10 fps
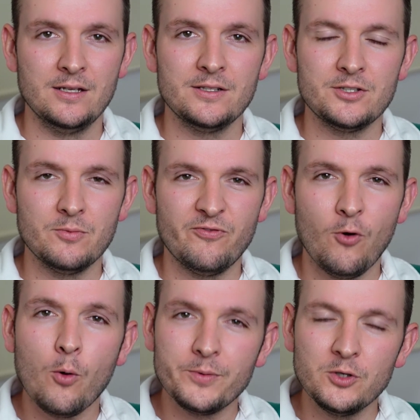to
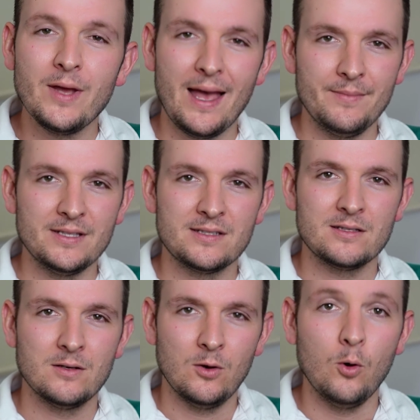form new
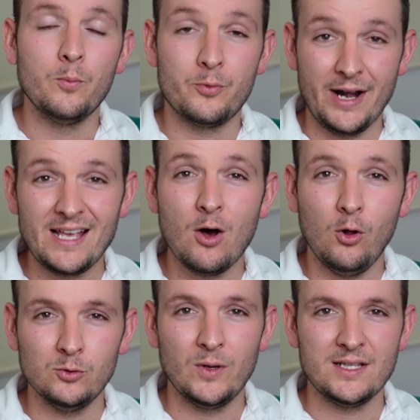habits or break
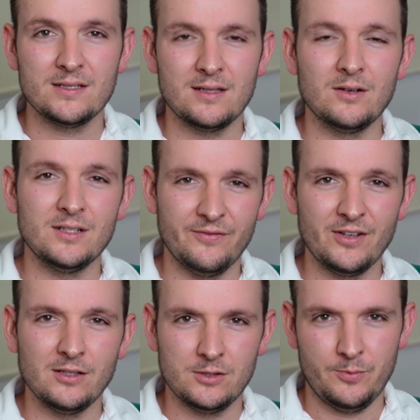old ones that are
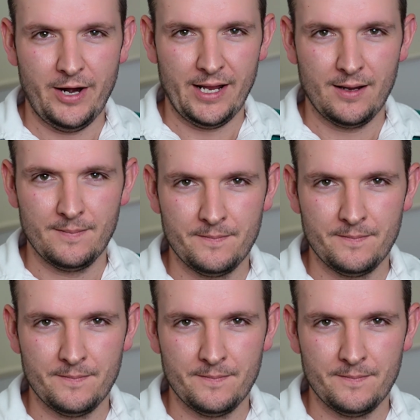difficult to break.